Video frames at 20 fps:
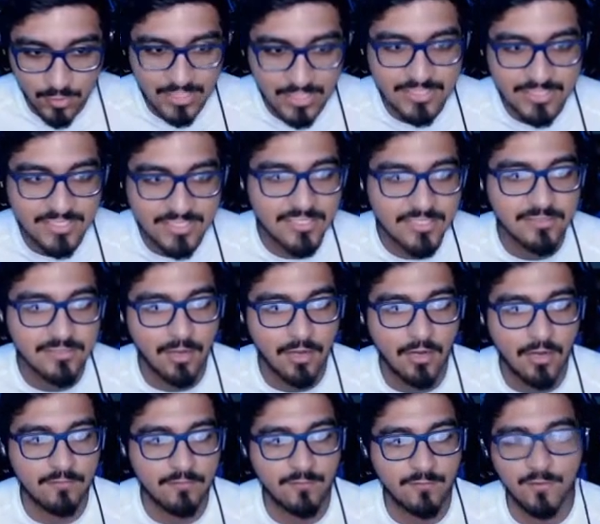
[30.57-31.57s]
did
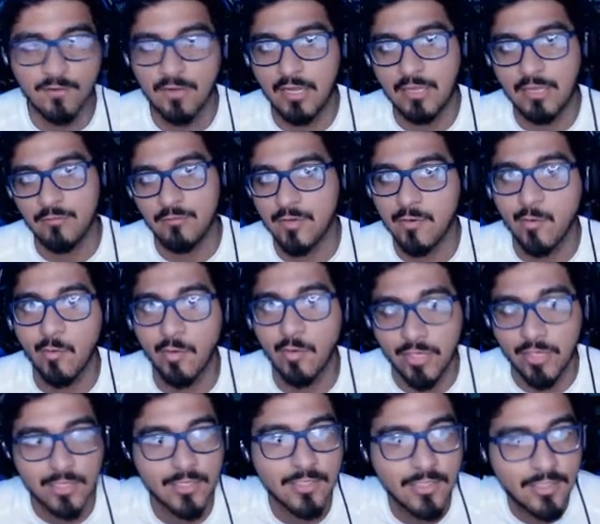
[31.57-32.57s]
not feel like
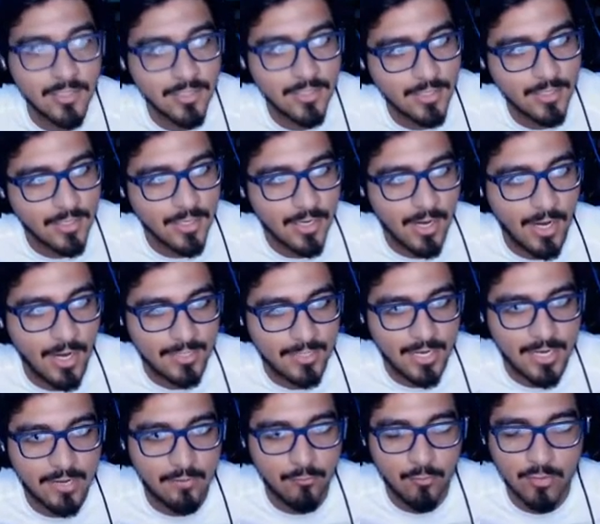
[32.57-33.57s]
recording. I
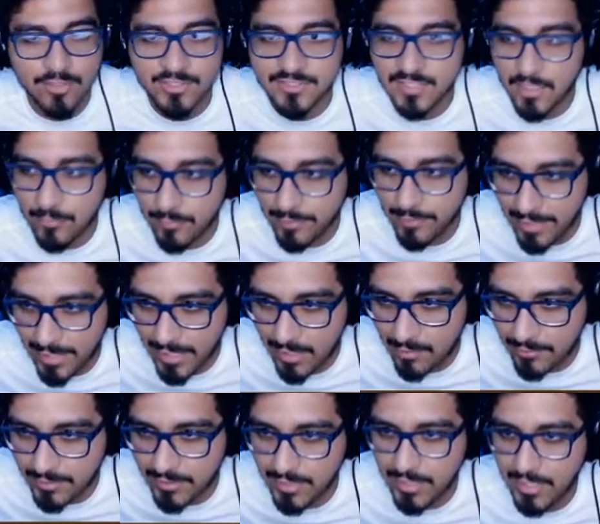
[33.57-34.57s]
kind of rushed that one
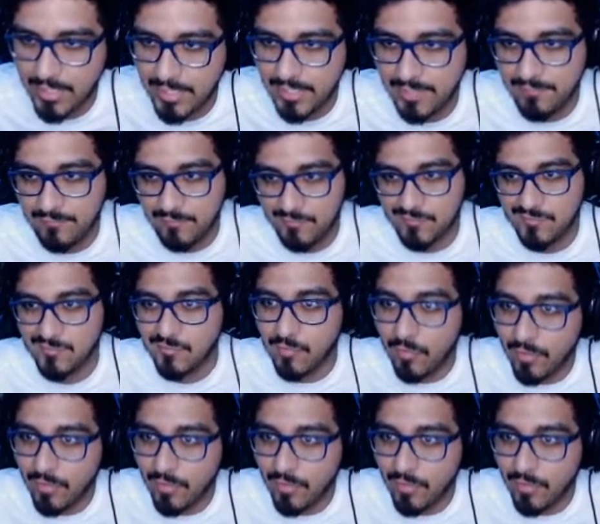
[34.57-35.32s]
out, and I feel sorry